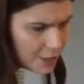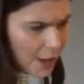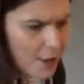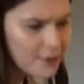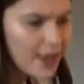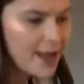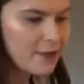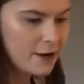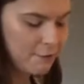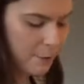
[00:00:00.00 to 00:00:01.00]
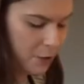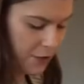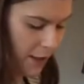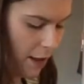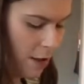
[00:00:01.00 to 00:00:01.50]
Okay then
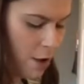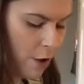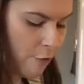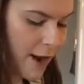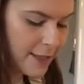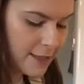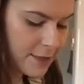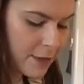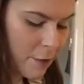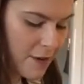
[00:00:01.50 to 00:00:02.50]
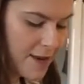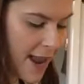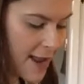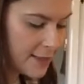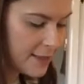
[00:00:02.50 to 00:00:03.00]
everybody. Right, so the
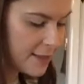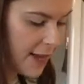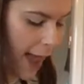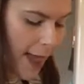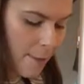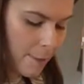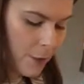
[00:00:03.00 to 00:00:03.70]
next step,